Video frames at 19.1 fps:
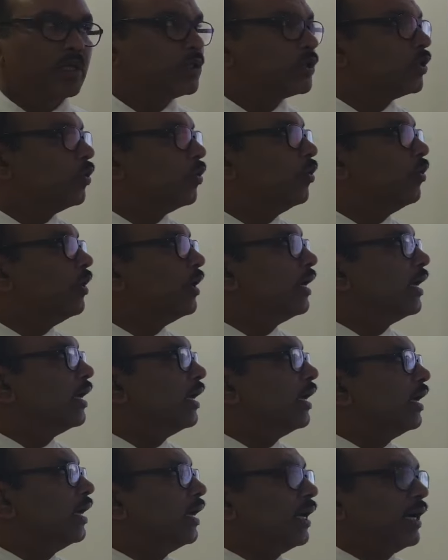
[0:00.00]
So
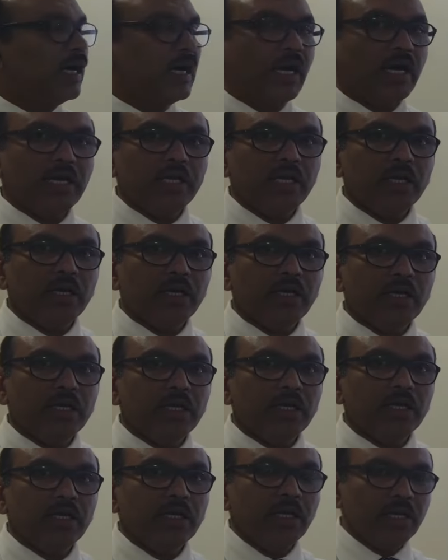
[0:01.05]

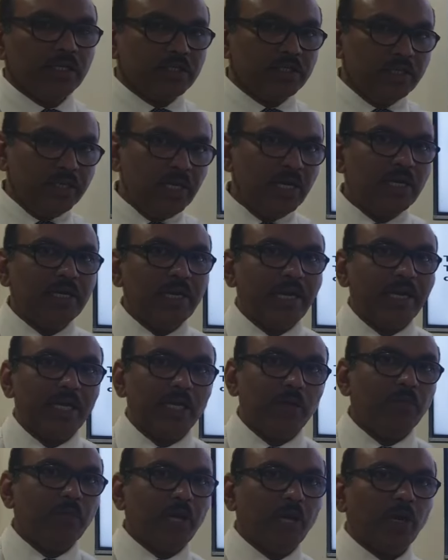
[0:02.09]
in a single
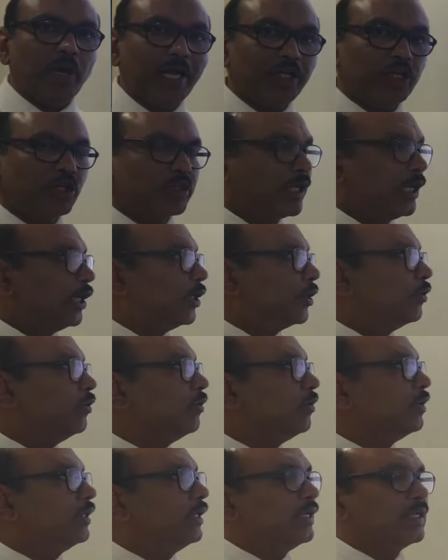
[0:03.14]
diagram, I like to tell you
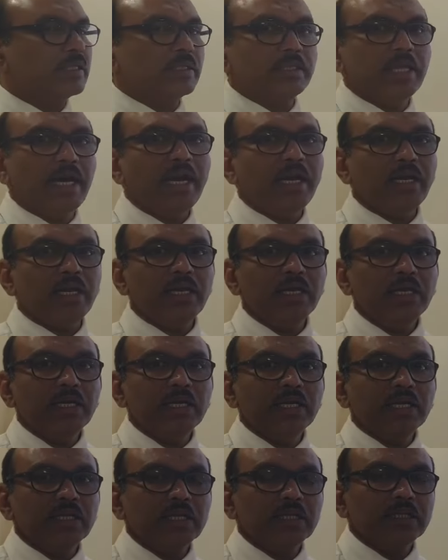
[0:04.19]
that
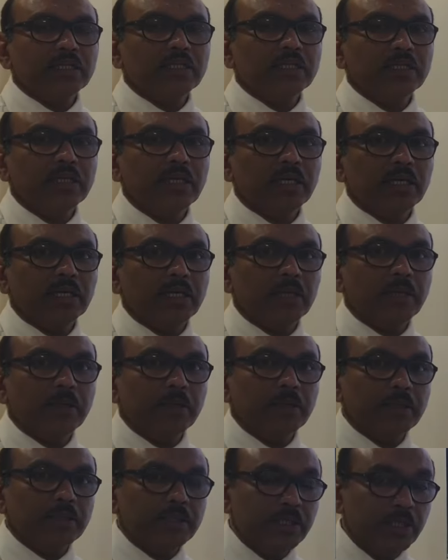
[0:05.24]
the
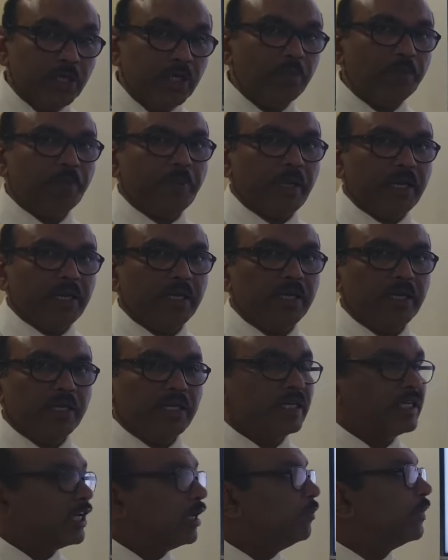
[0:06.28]
ear pain,
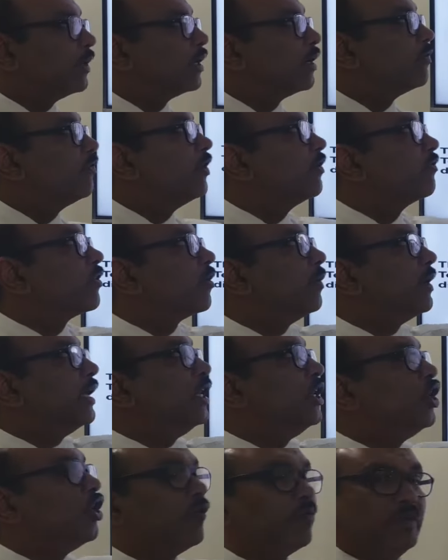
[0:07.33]
it can be referred from
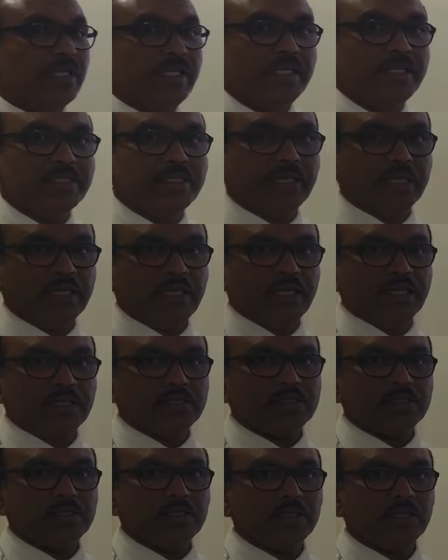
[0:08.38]
any of these
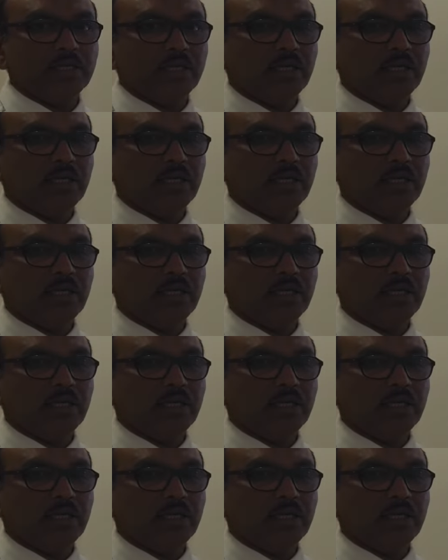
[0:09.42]
areas.